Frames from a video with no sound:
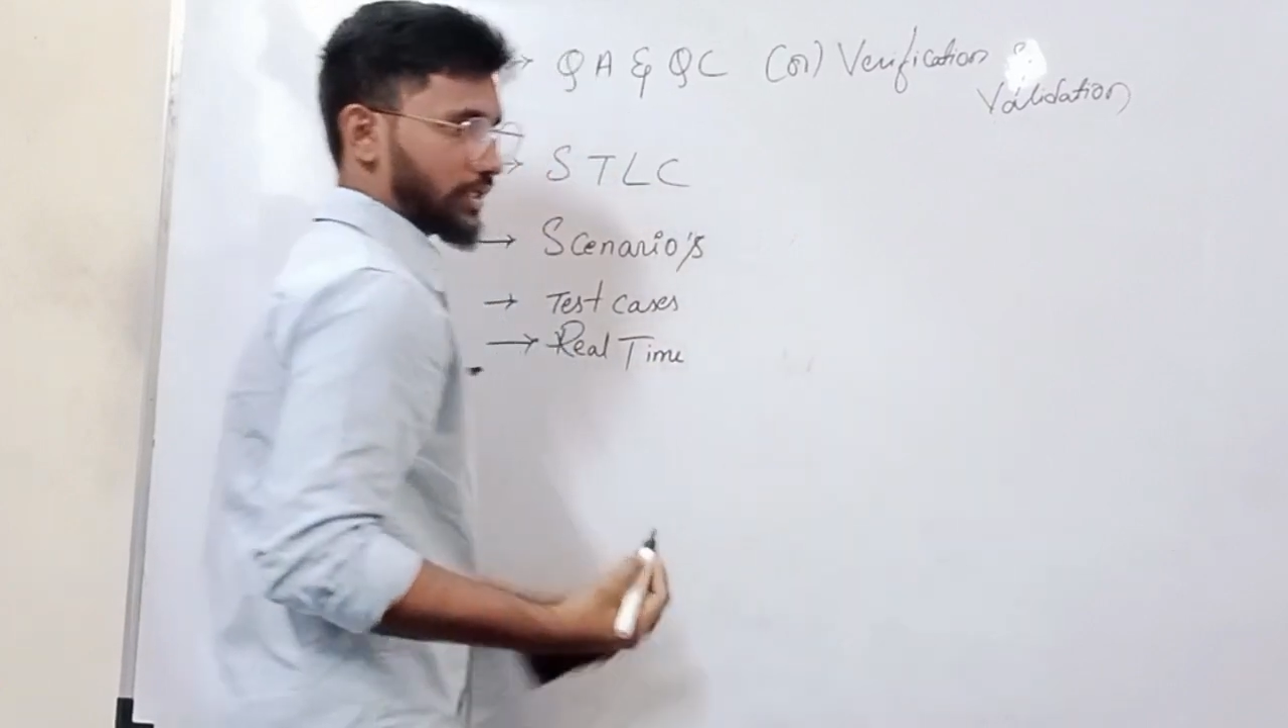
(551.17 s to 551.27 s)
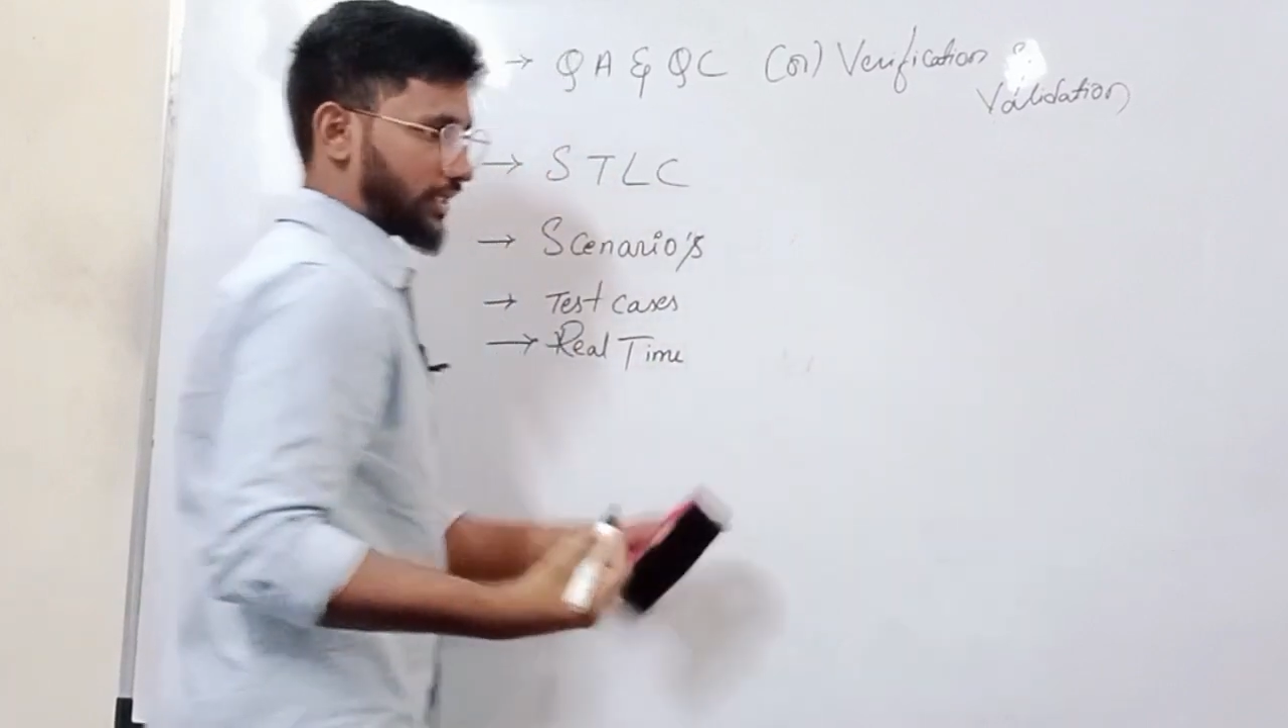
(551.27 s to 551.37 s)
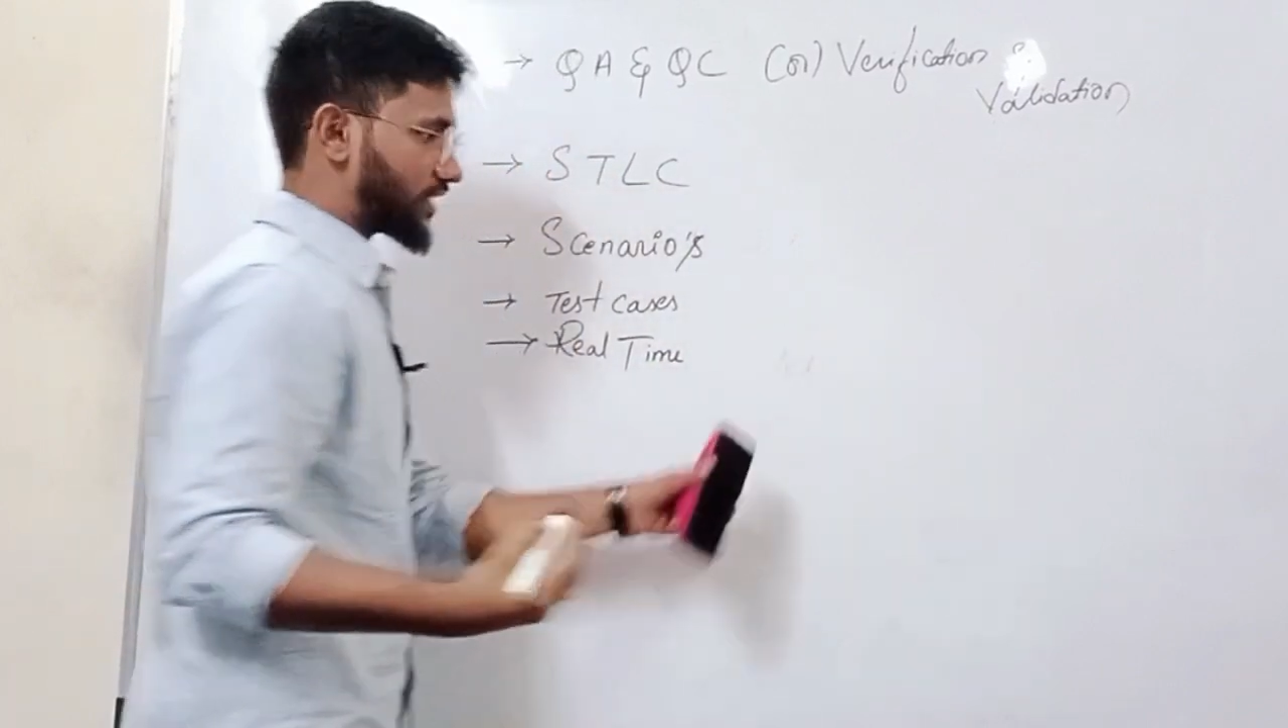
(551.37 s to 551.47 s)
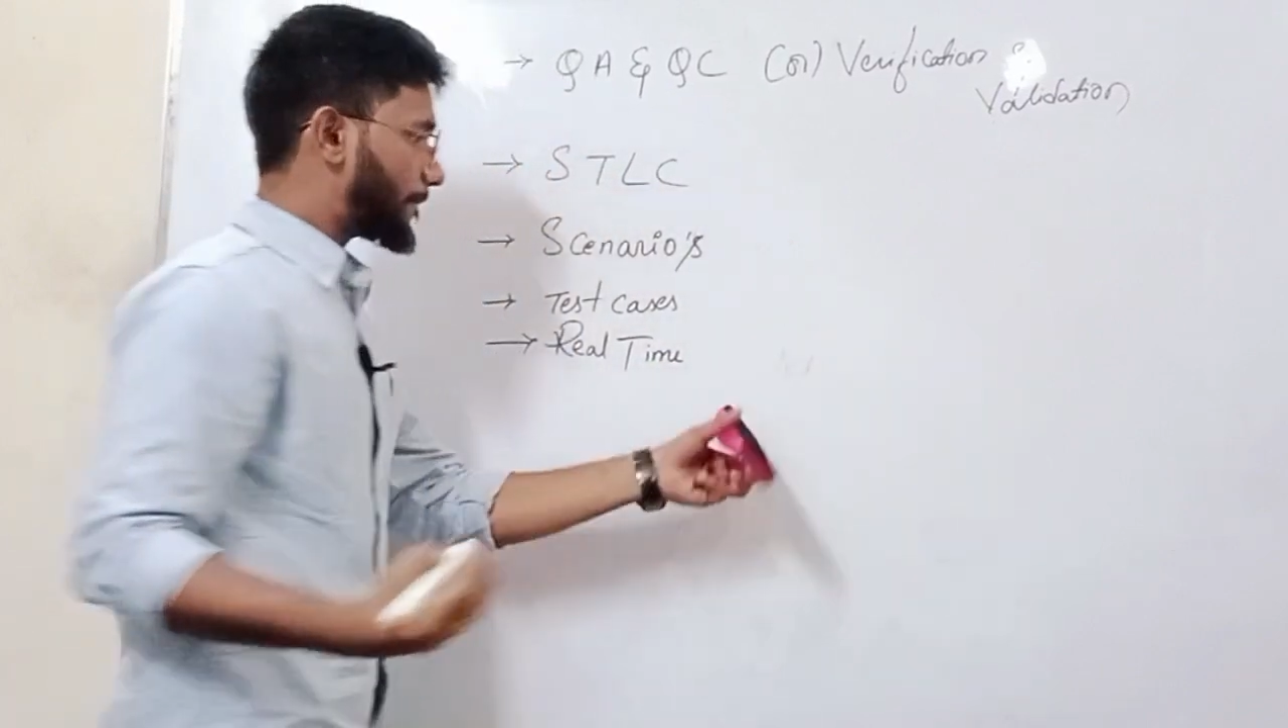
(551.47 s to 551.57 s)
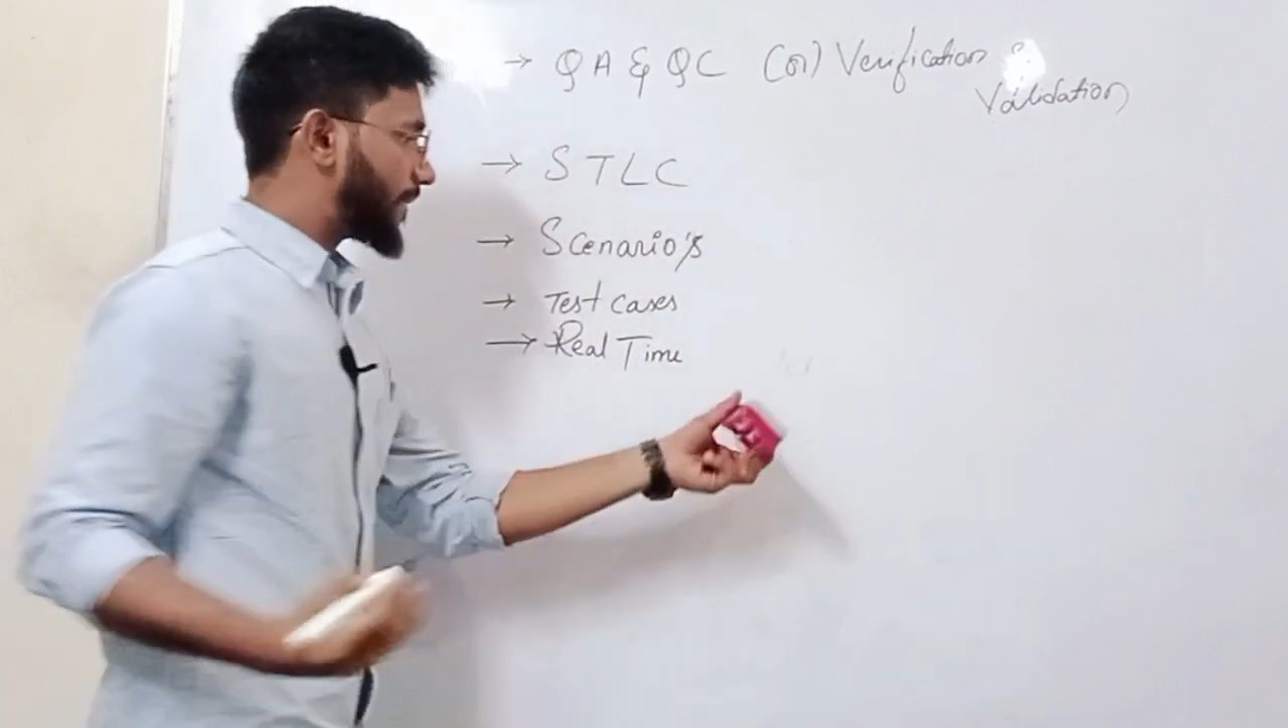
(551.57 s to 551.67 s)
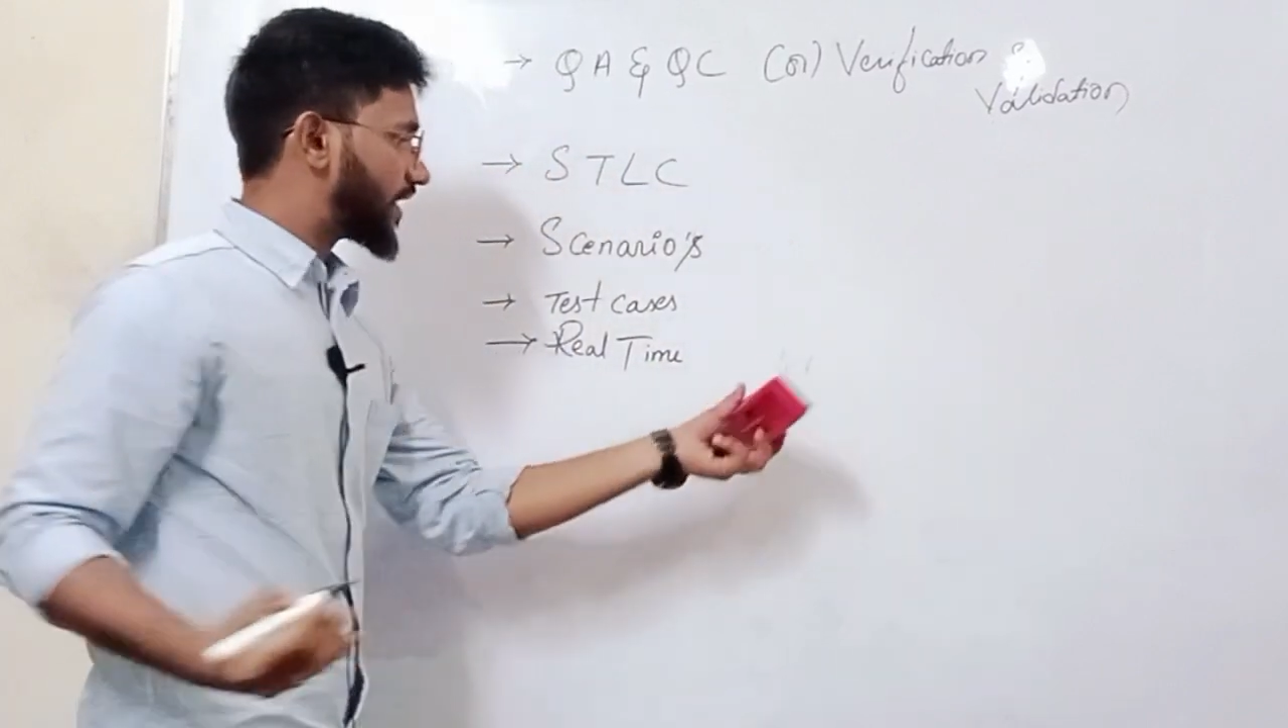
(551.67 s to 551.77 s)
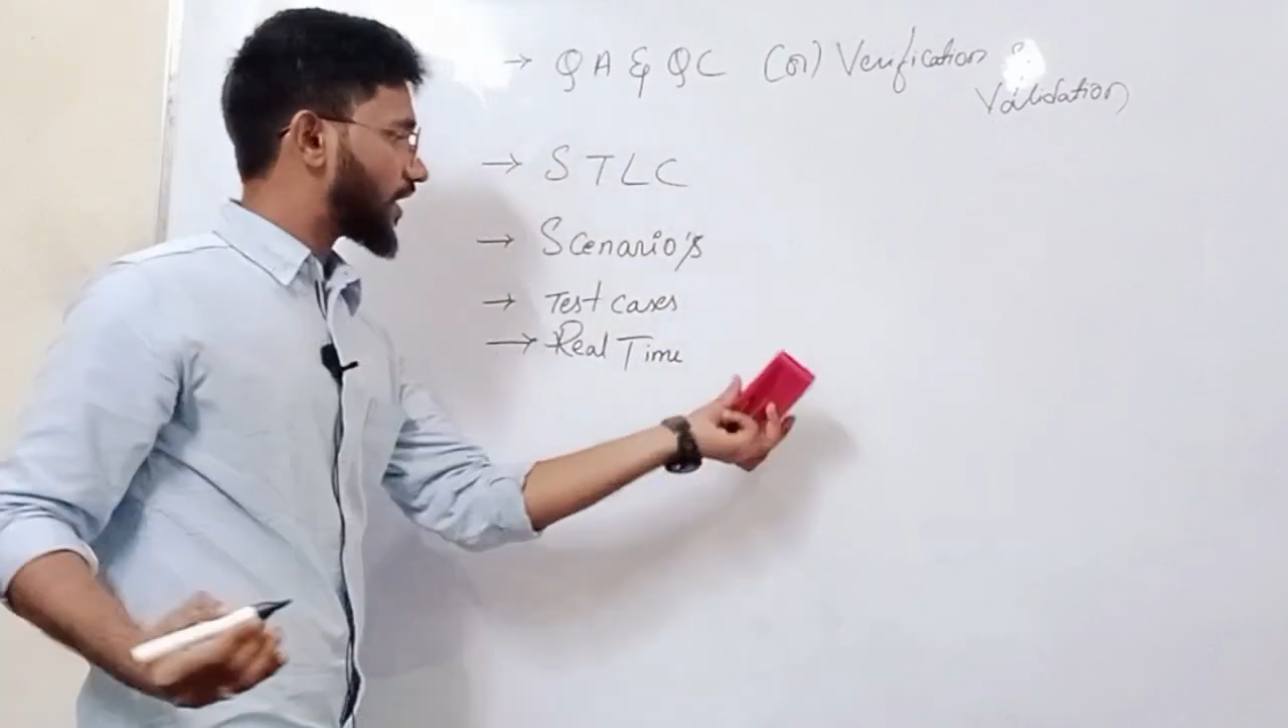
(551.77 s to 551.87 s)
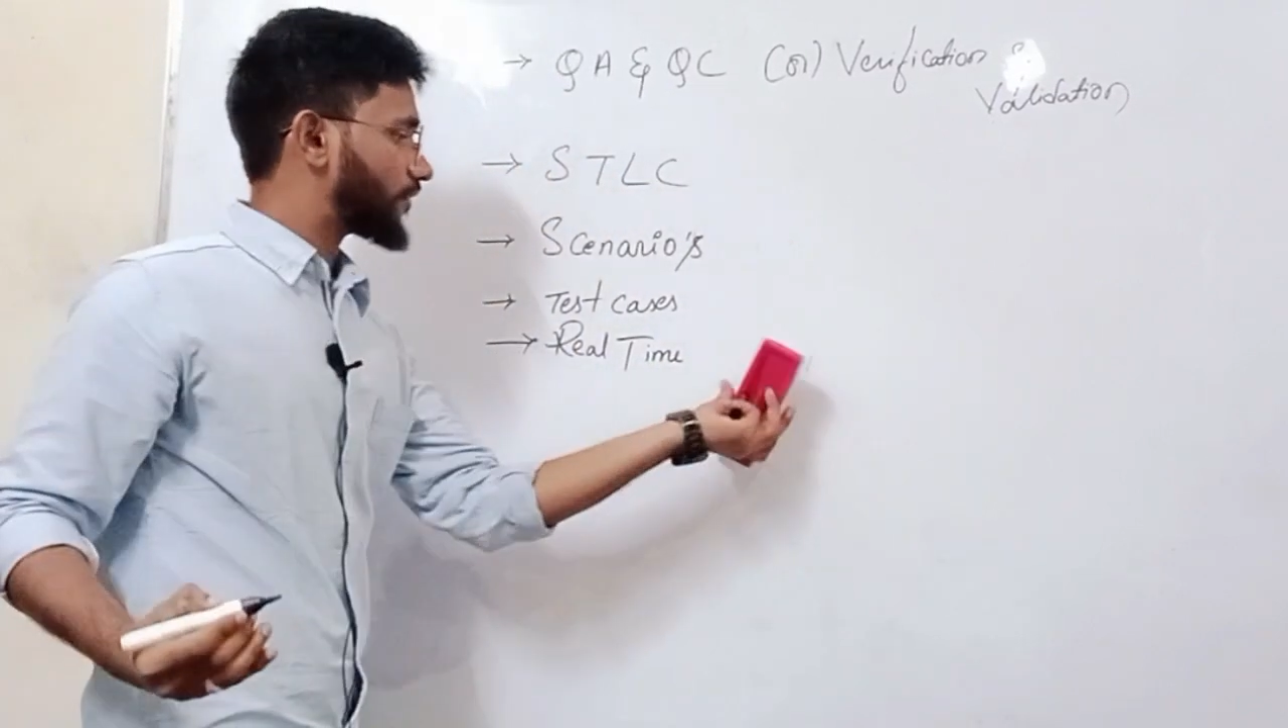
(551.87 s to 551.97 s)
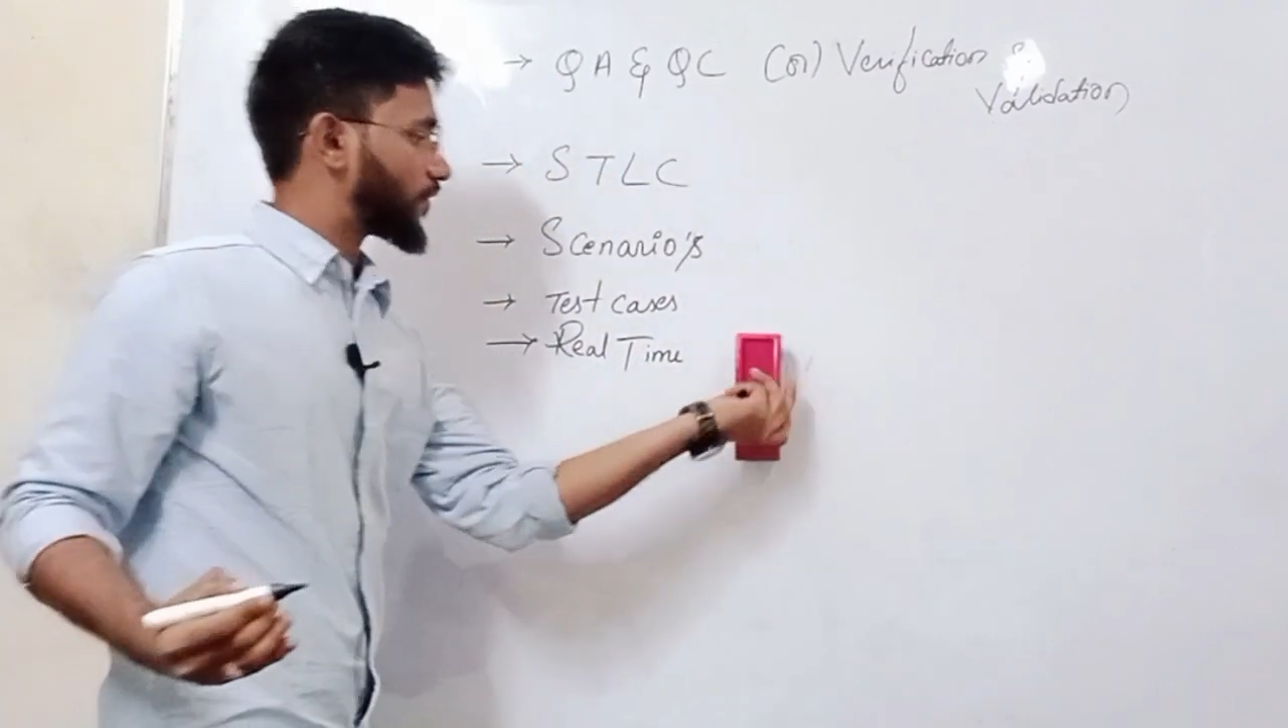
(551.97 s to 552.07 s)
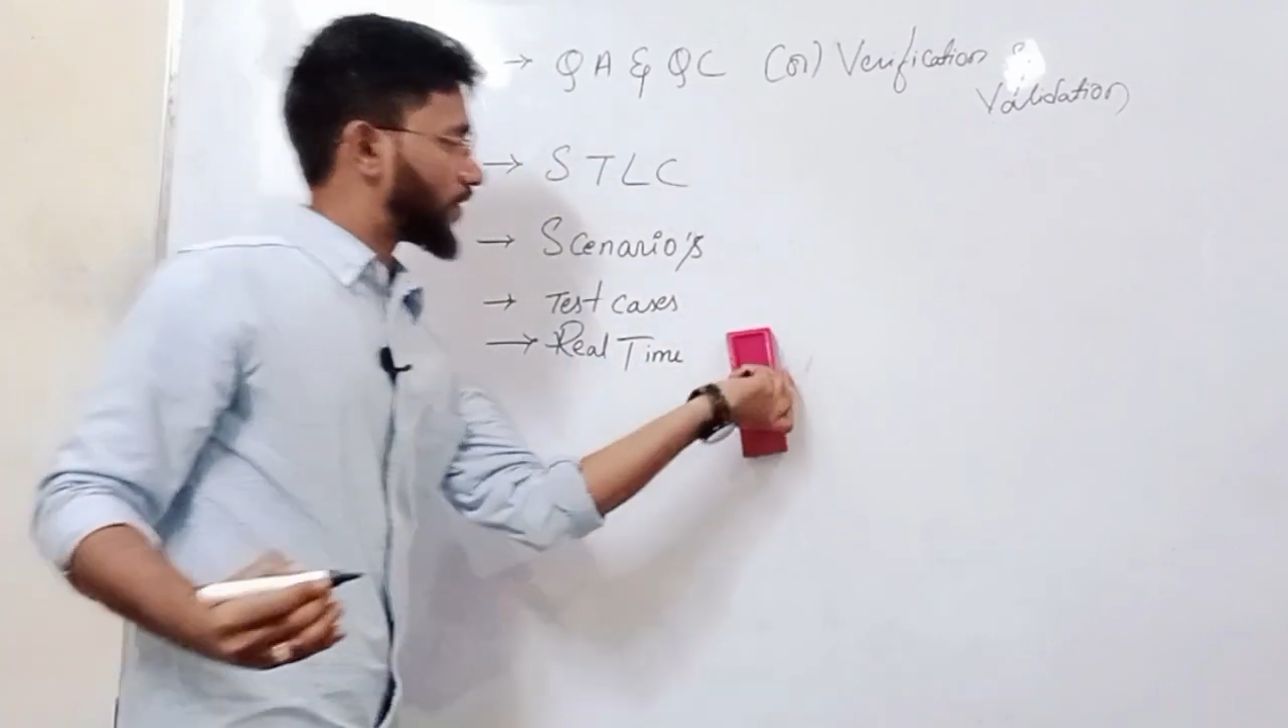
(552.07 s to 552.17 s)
In the middle of